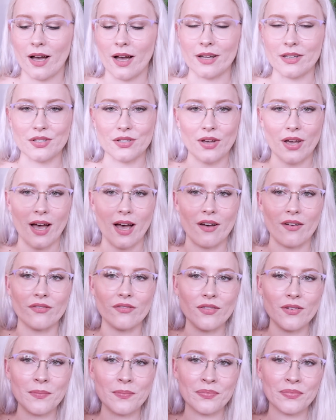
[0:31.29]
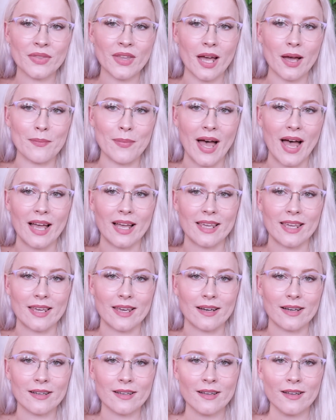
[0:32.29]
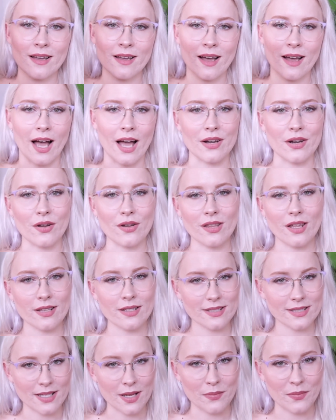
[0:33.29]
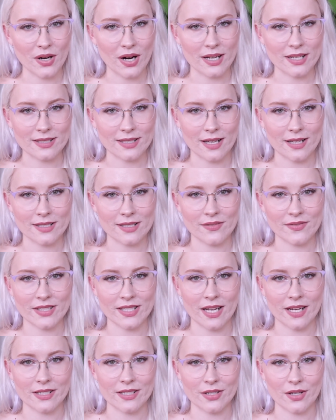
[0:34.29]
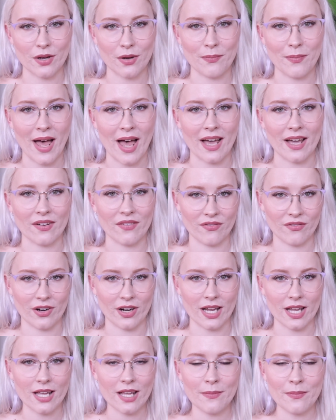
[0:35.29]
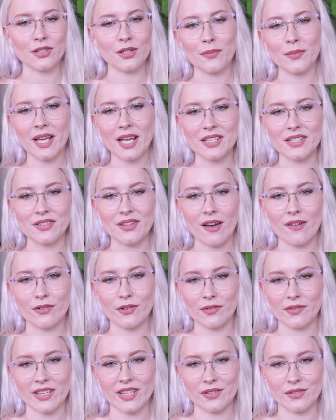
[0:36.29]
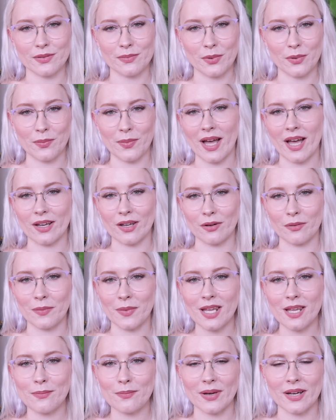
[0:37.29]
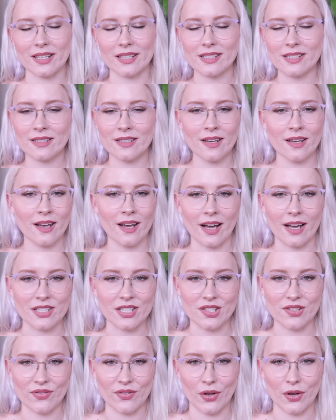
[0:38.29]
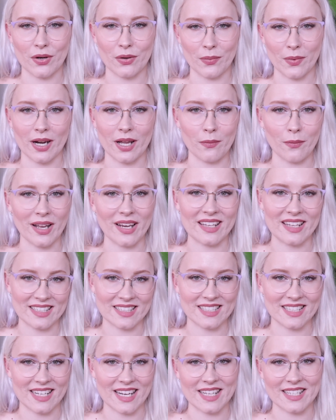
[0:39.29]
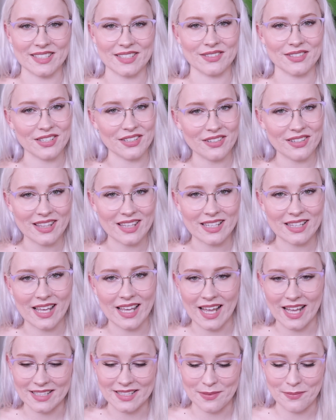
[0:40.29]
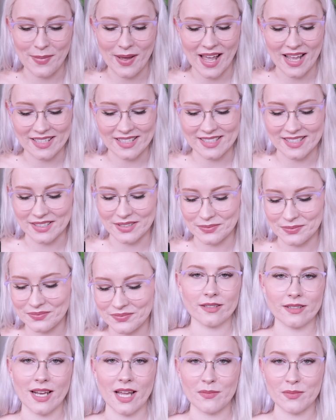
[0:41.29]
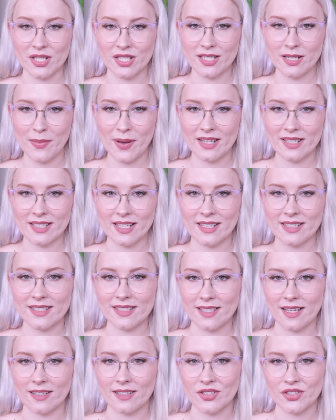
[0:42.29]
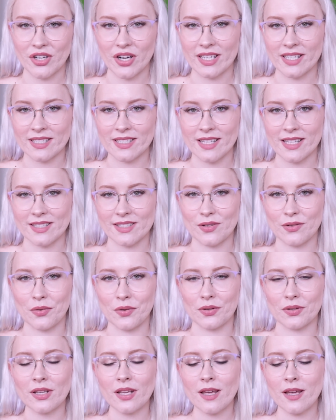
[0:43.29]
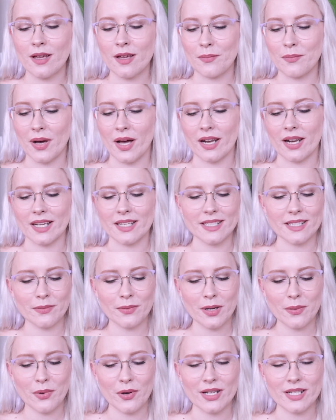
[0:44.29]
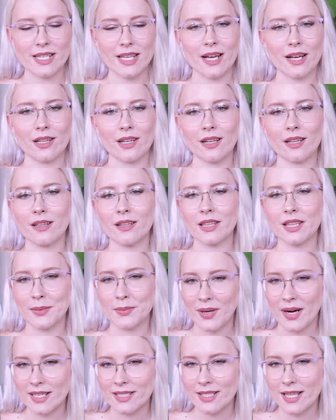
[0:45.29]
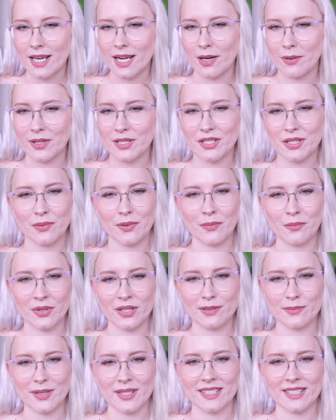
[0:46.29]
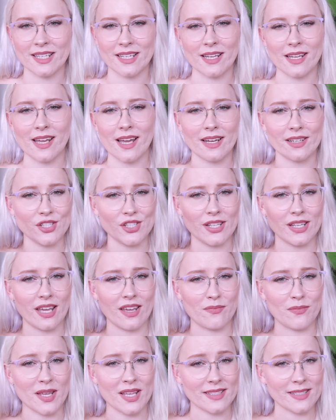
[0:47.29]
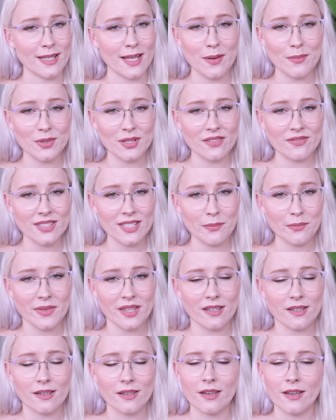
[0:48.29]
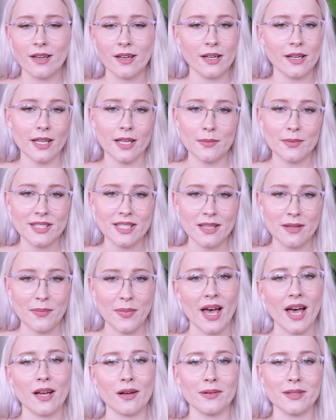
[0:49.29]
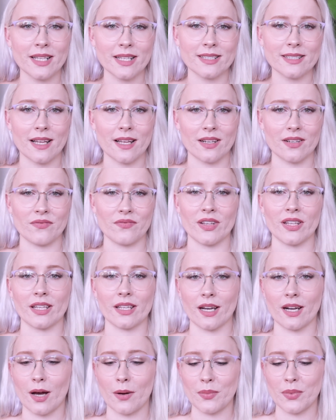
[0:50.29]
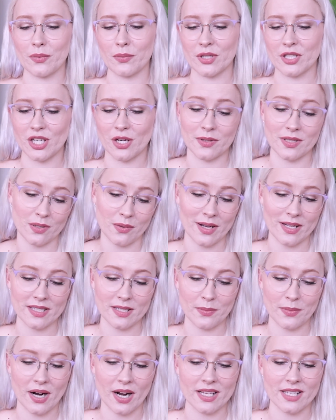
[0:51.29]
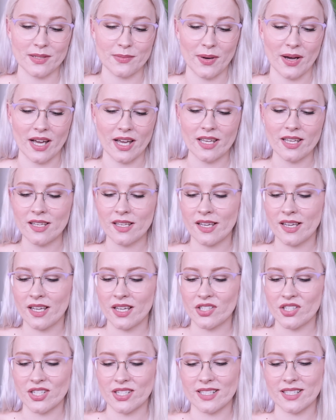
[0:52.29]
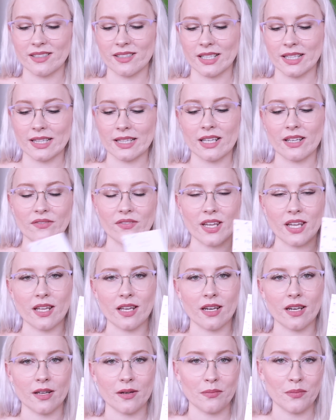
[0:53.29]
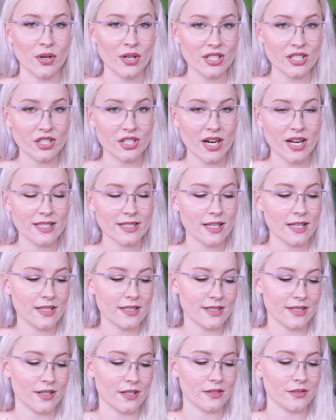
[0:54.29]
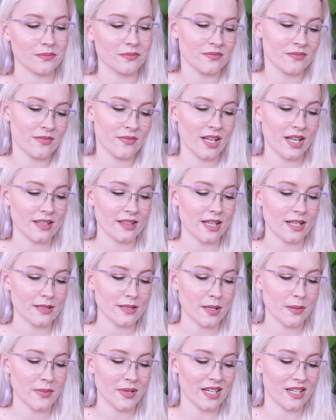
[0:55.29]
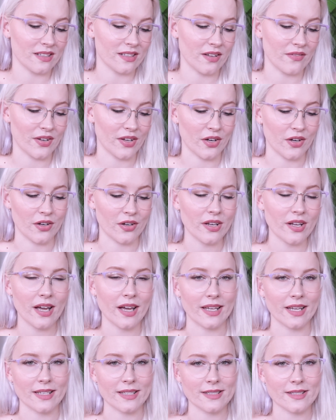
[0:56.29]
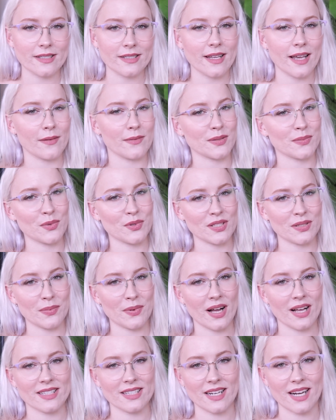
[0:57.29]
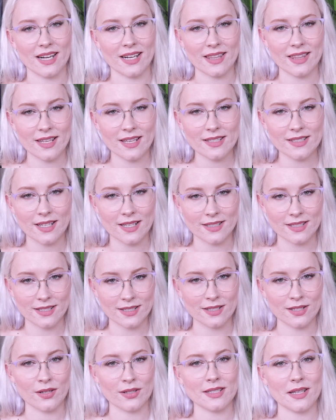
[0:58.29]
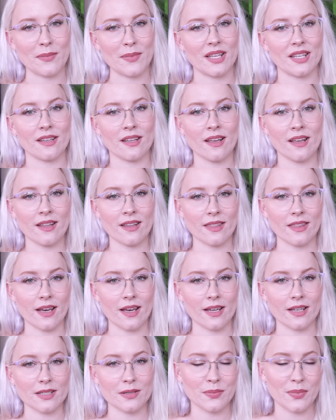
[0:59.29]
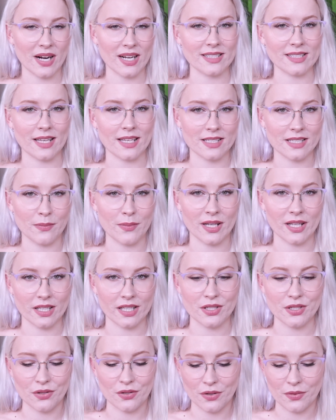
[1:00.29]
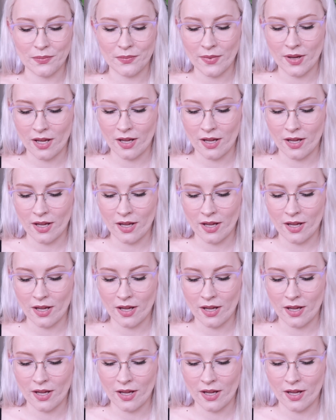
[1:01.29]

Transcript: I do have a bag here. I know that some Pricelines have started to go bag free. Normally I do have a reusable bag on me, but I just forgot it when I went yesterday, so it's a good thing they had some bags still. Now I'm just about to get stuck straight into this haul, but I did want to point out the Priceline I went to in Brisbane City actually gave me a sample of something. It was in the bag when they started filling it up, which I was quite surprised by. Just a little Avene moisturizer, so that's something I'll give a go. I guess I was more surprised than anything since it's not something that Priceline typically do.